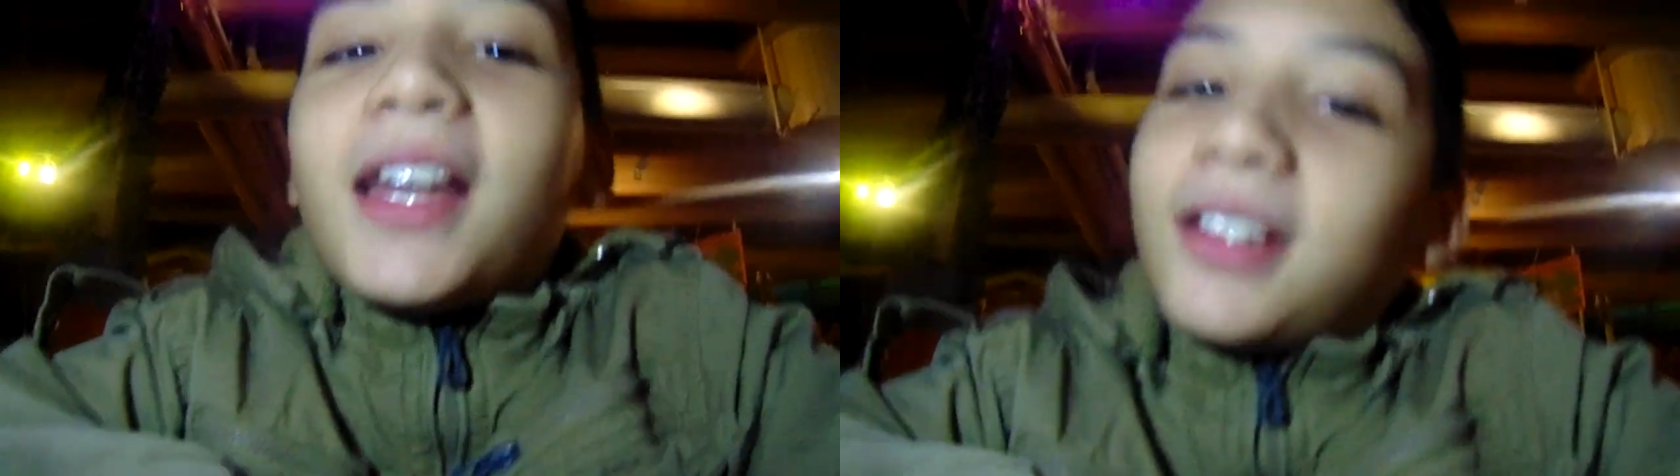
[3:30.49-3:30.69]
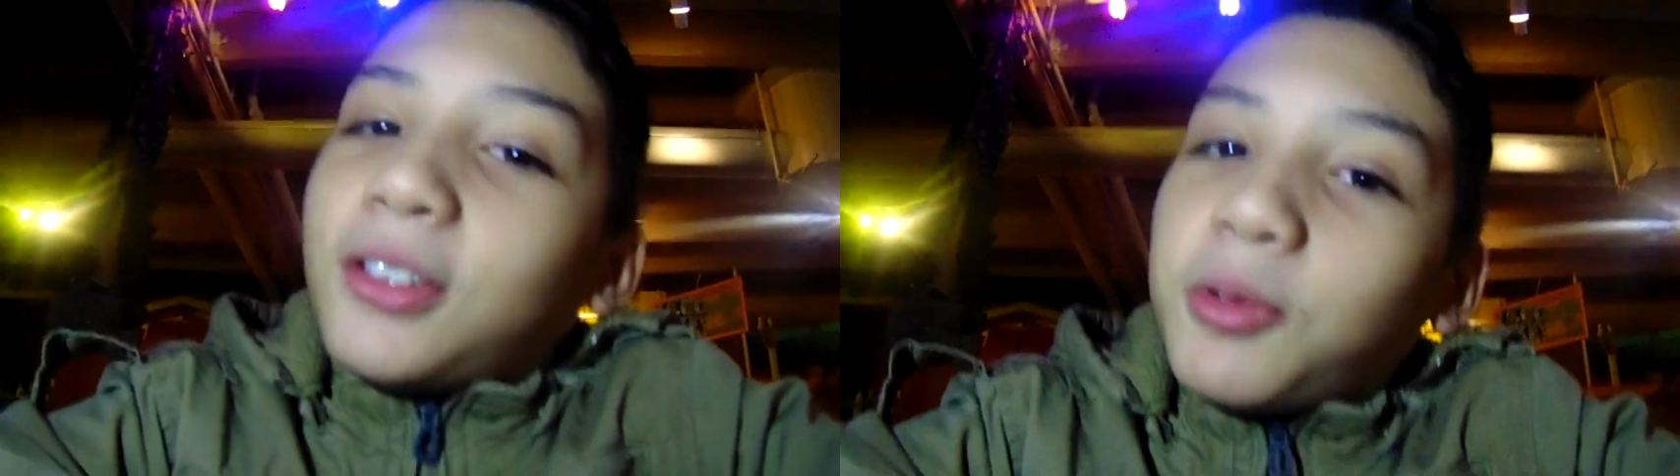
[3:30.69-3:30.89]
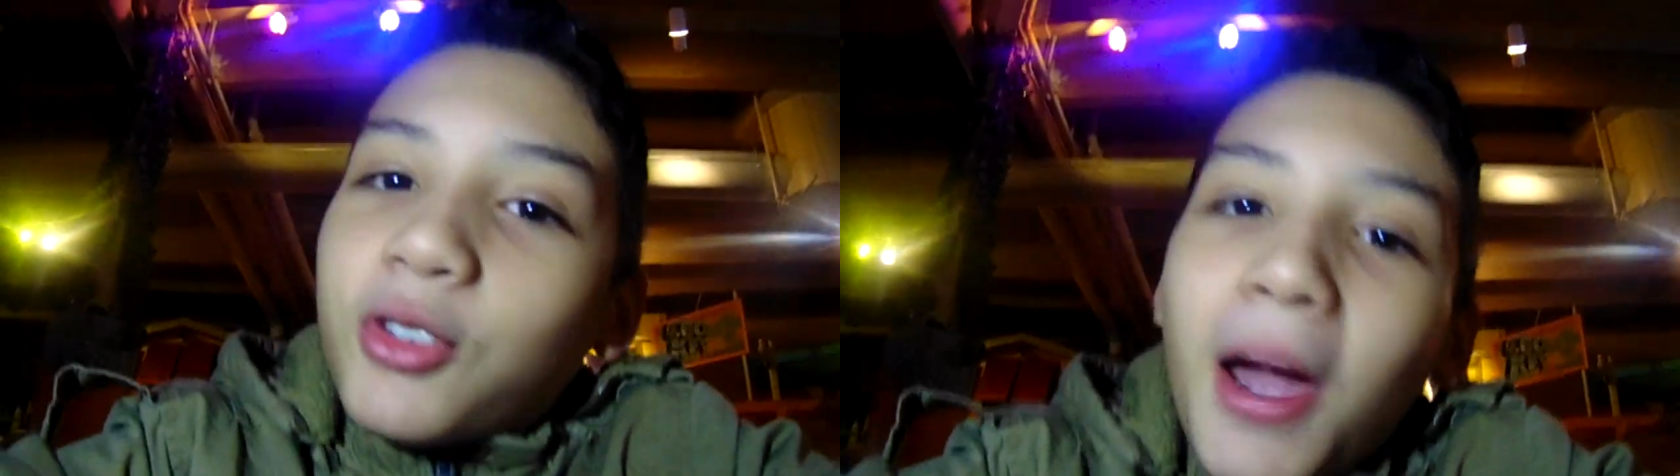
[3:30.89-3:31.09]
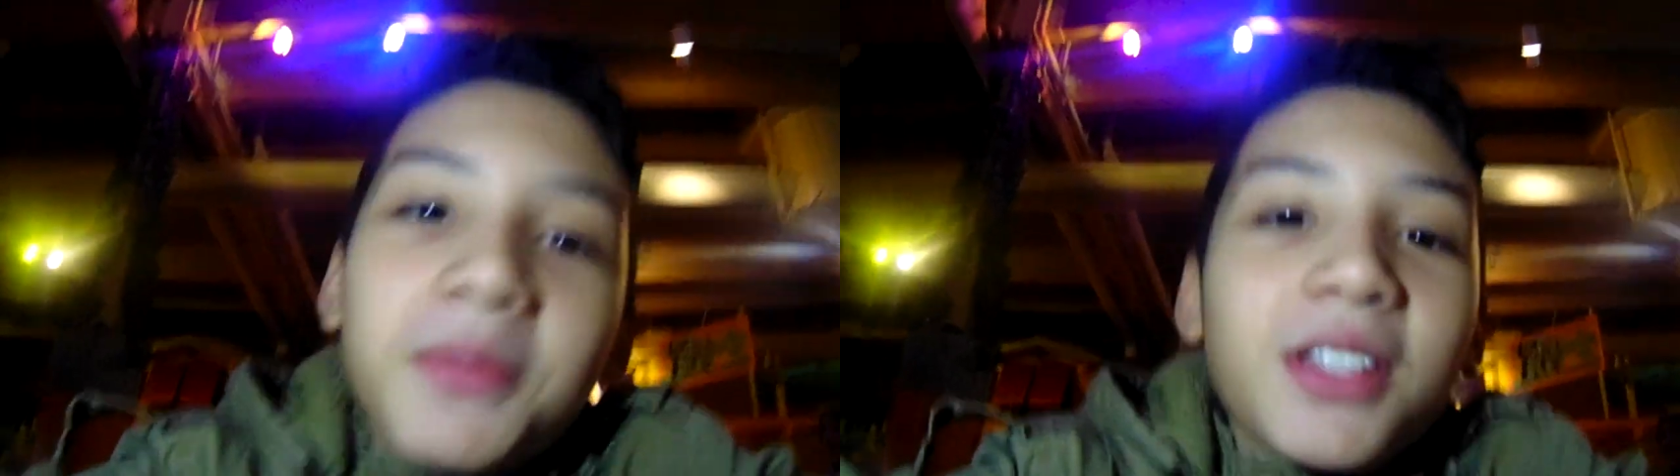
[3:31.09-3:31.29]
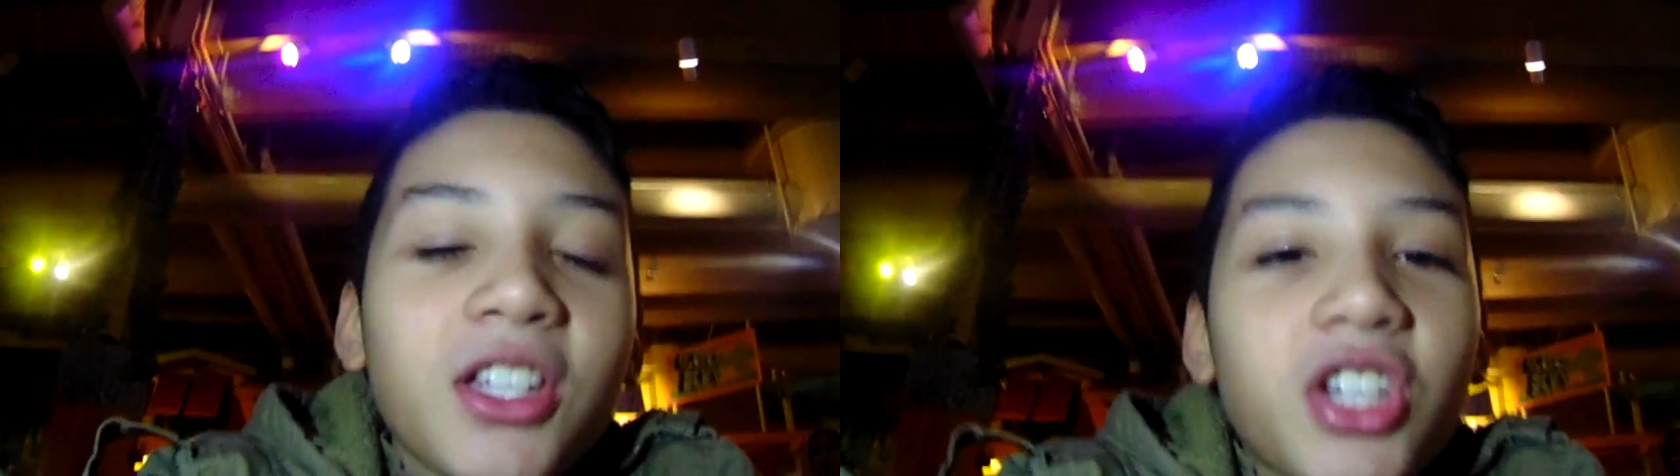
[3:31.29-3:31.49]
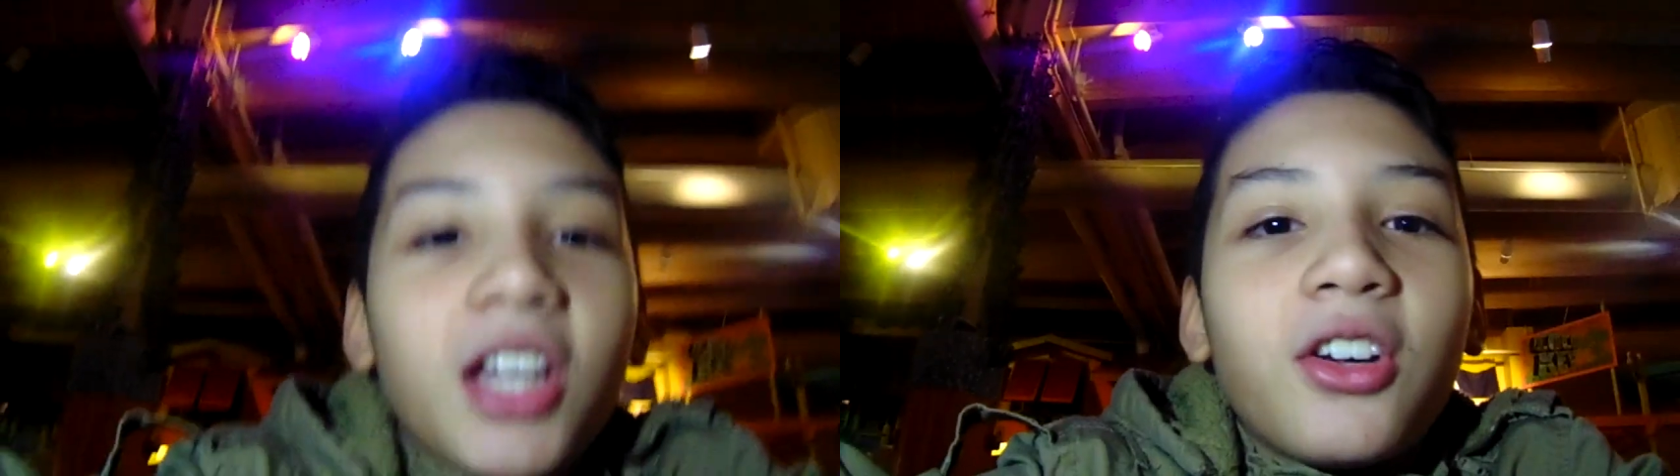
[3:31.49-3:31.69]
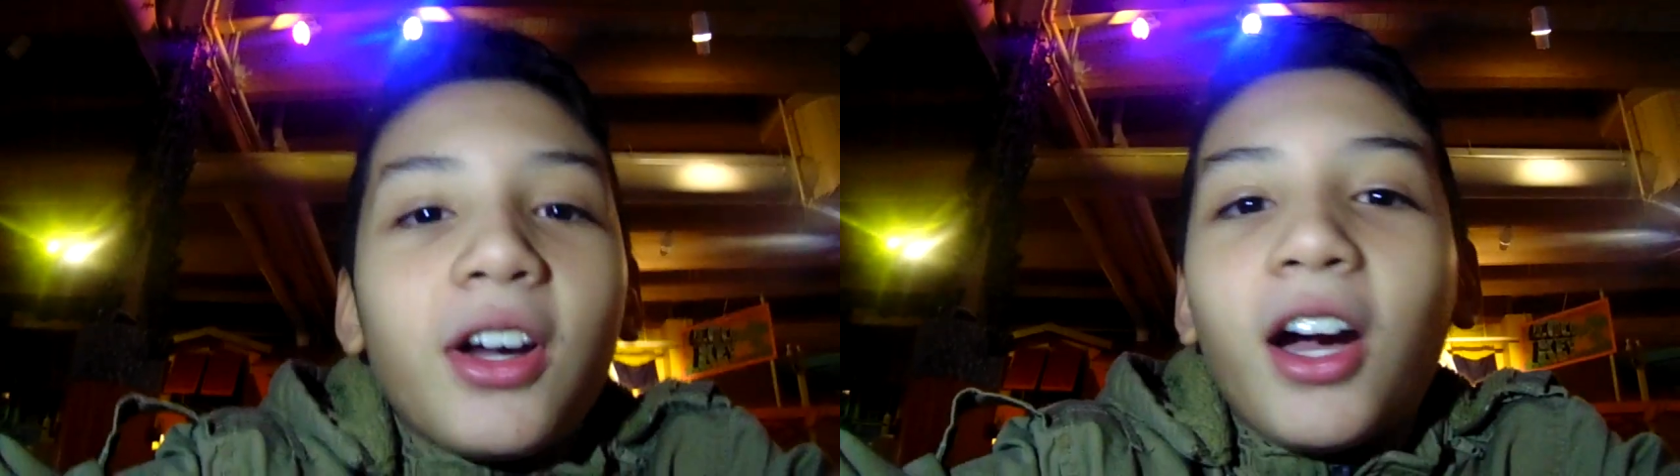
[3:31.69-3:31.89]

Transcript: Like and subscribe to the channel,